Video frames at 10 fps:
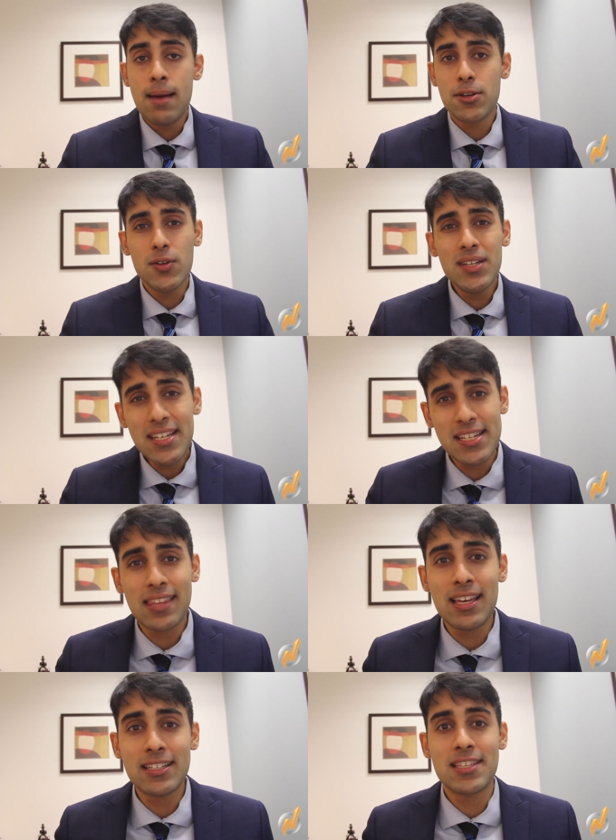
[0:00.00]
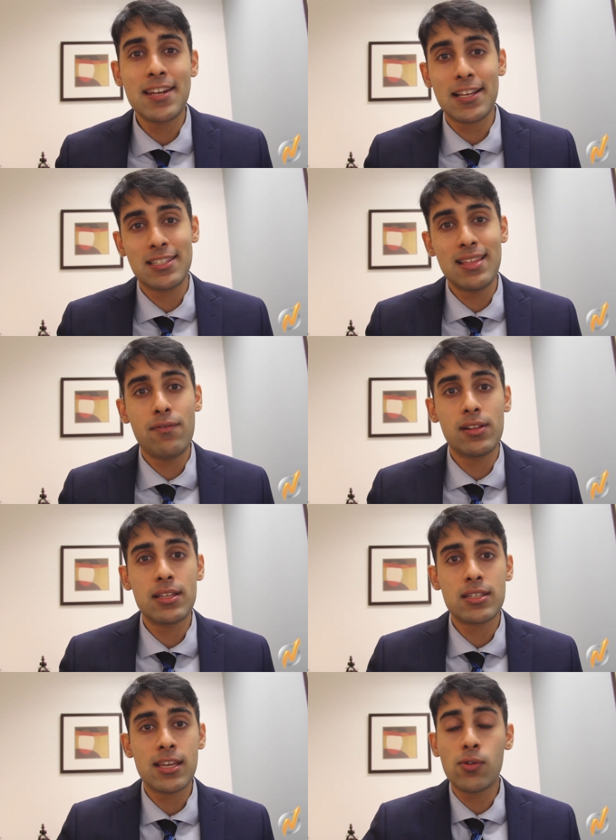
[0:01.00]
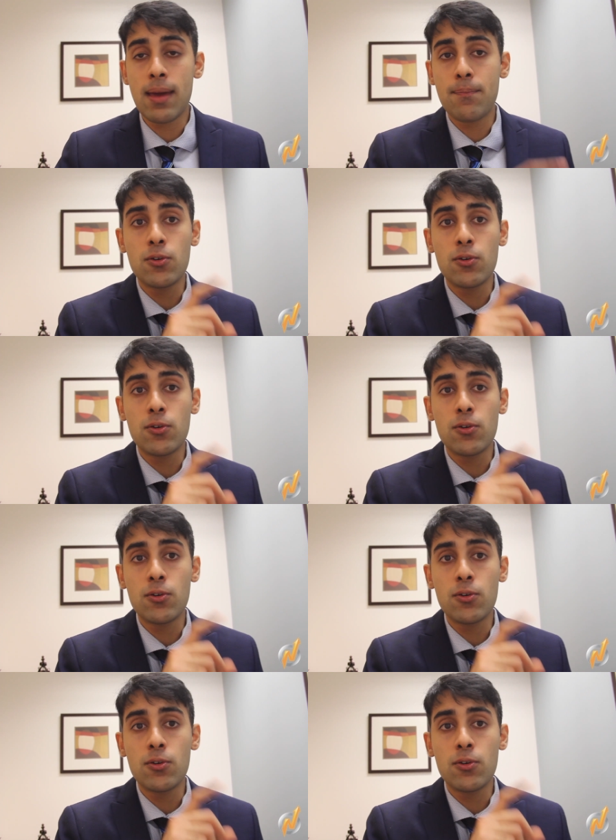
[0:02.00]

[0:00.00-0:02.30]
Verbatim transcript: But you need to take that to the next level and say, okay,